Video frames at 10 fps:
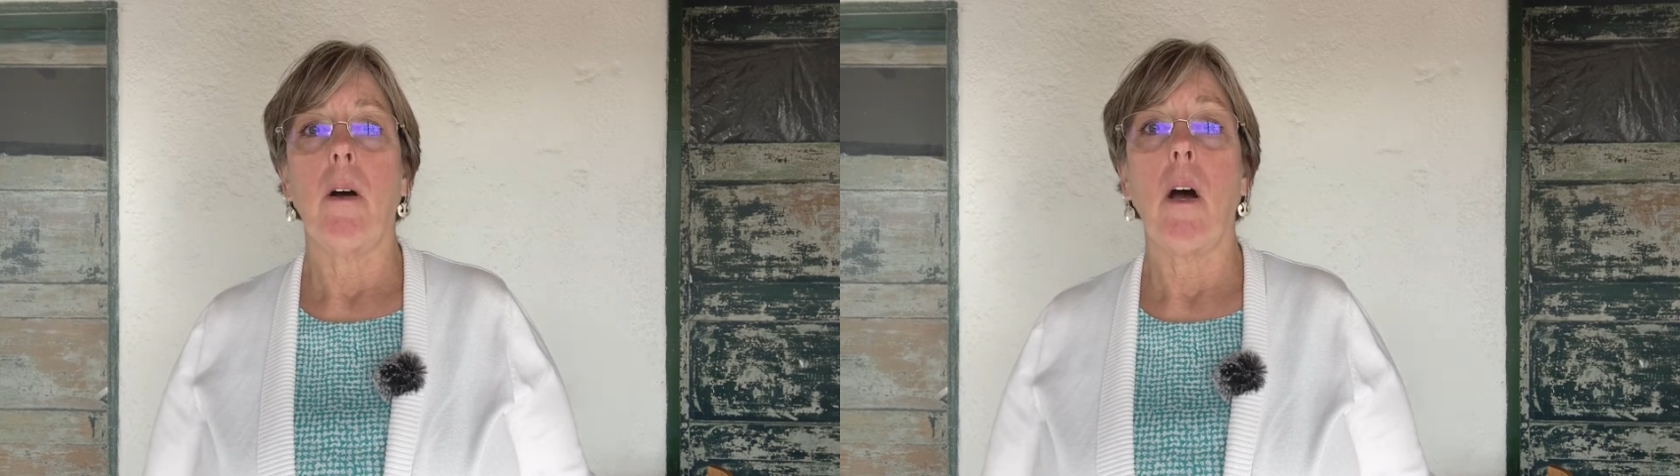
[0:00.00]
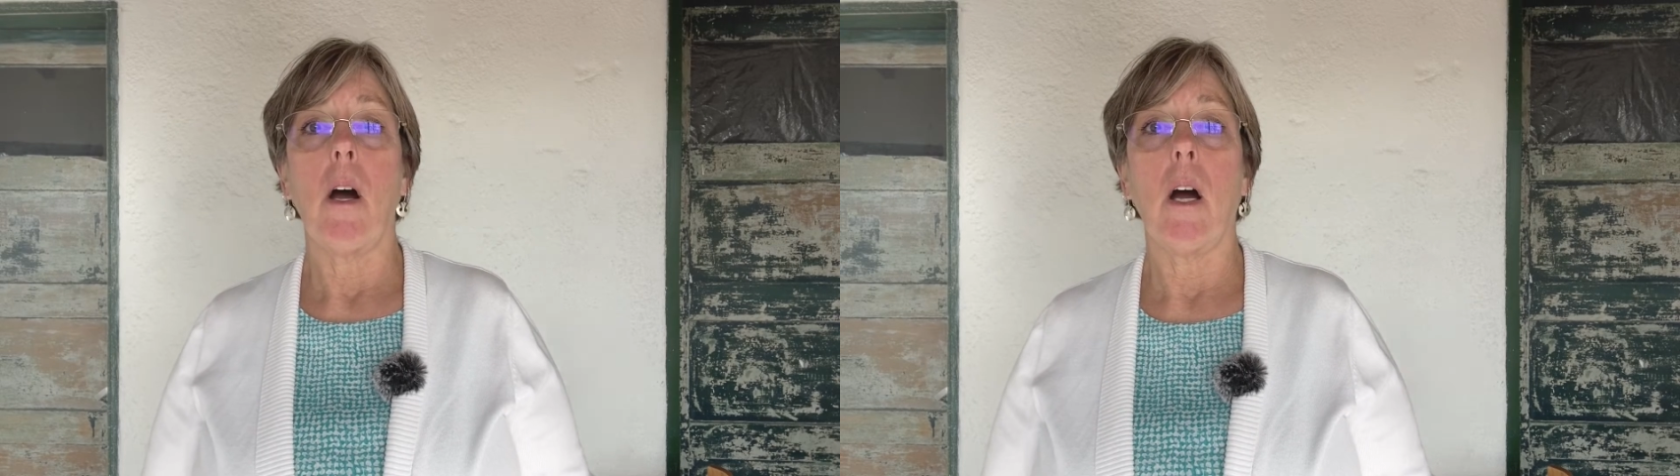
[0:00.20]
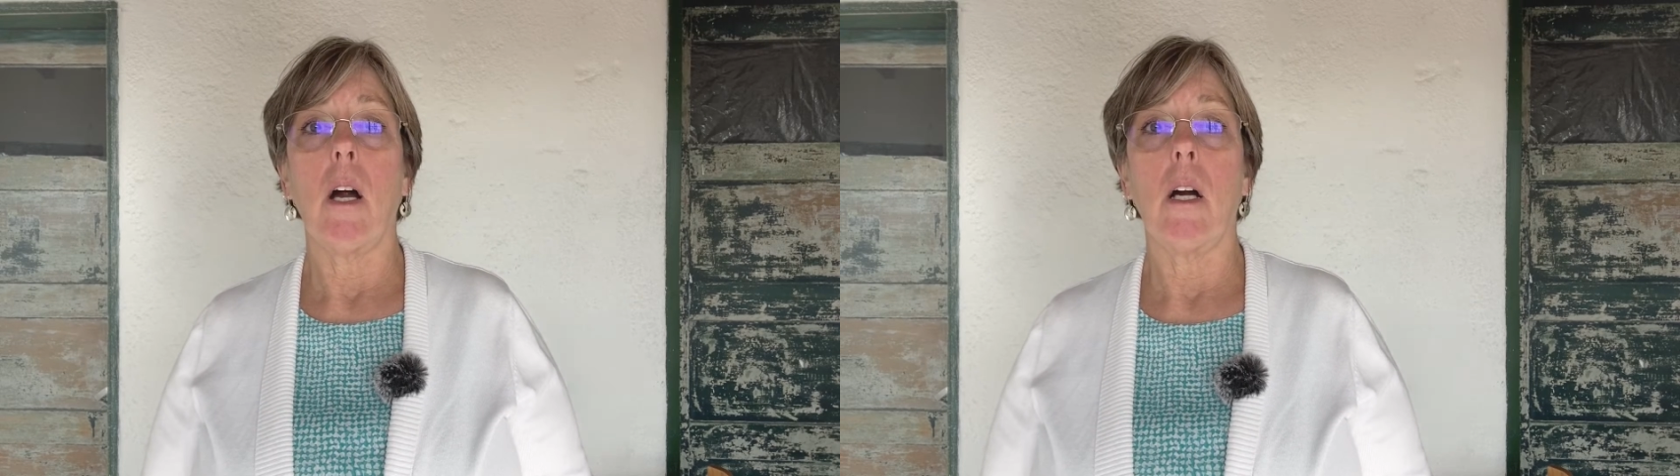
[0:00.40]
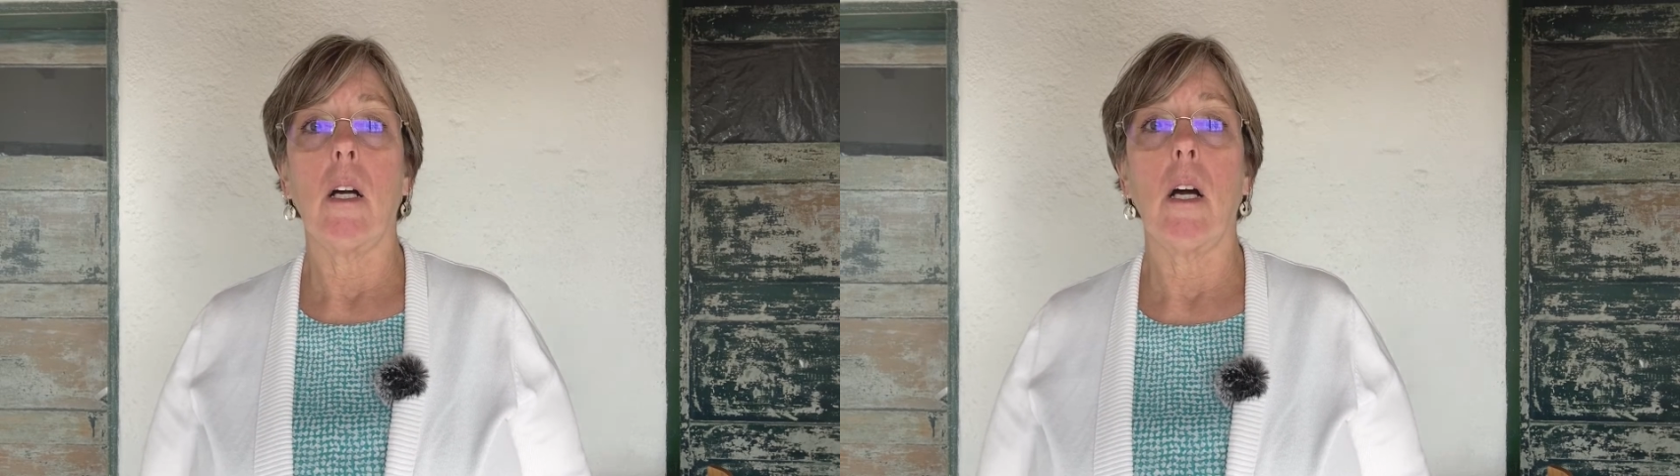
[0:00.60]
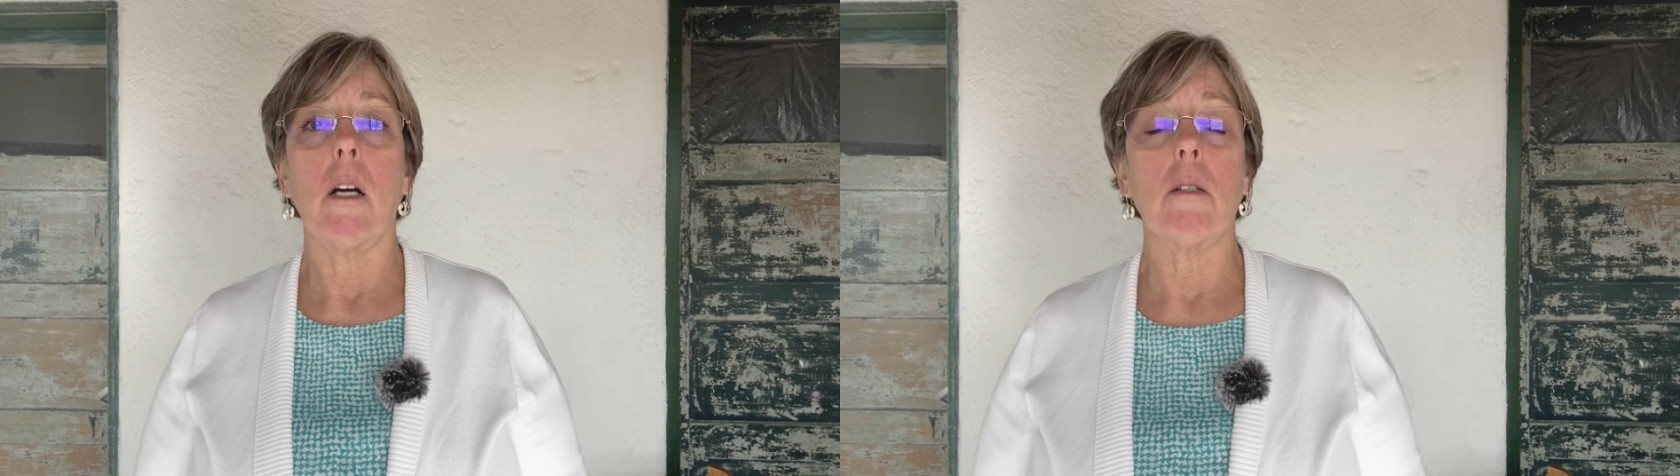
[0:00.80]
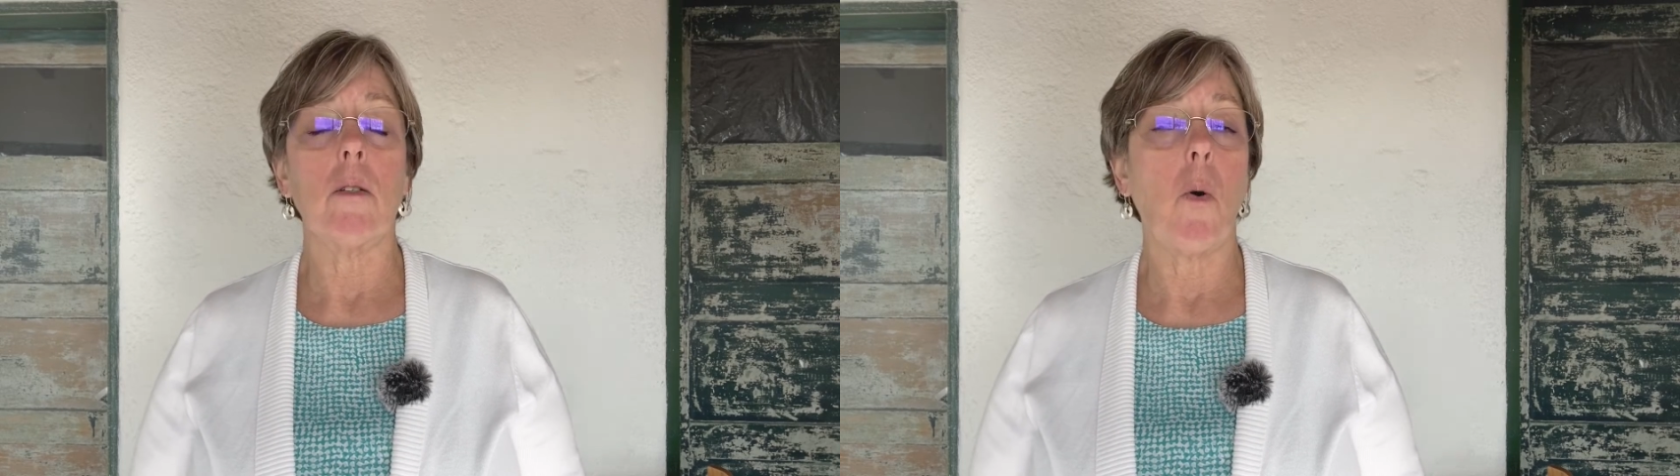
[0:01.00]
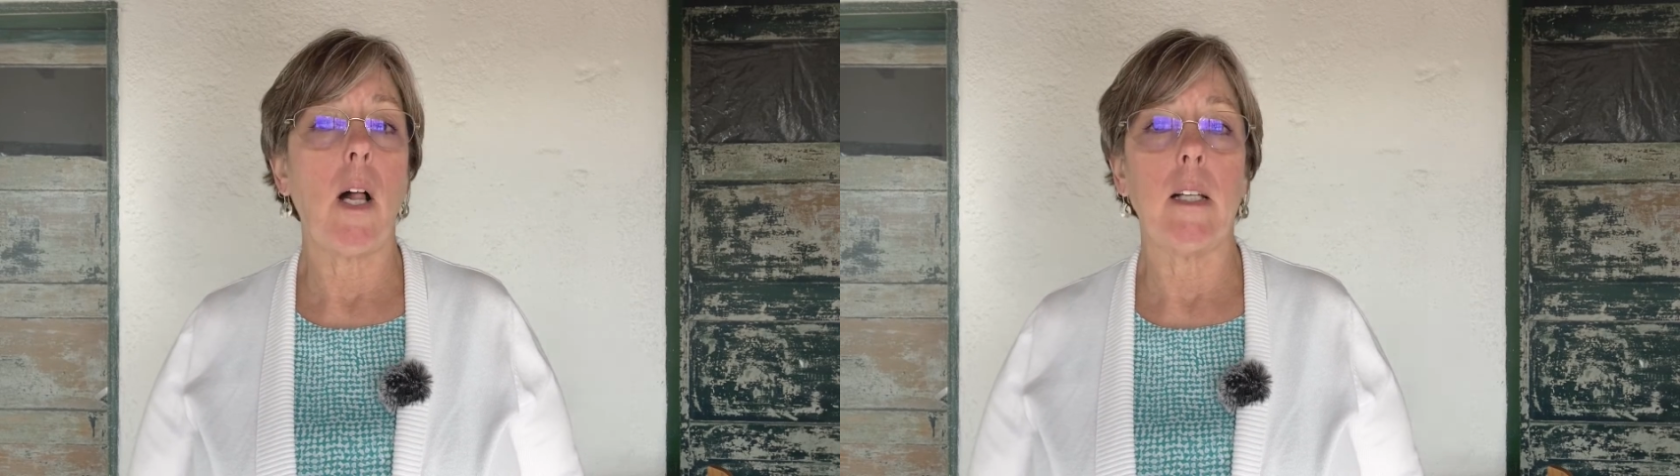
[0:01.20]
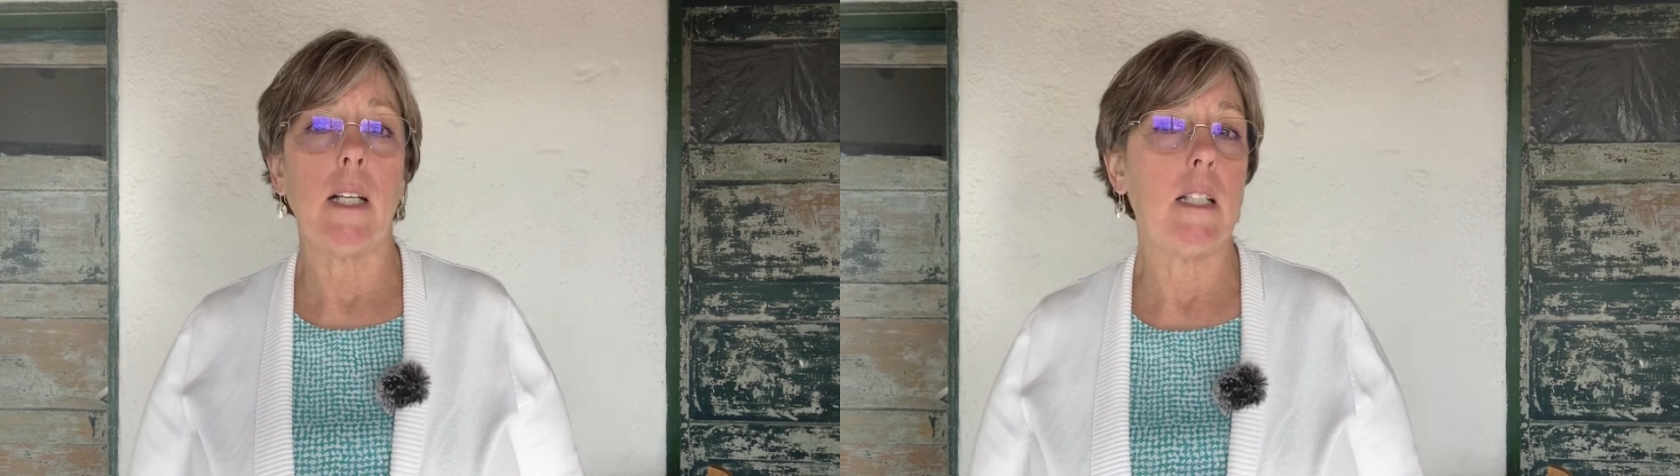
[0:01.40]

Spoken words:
are quality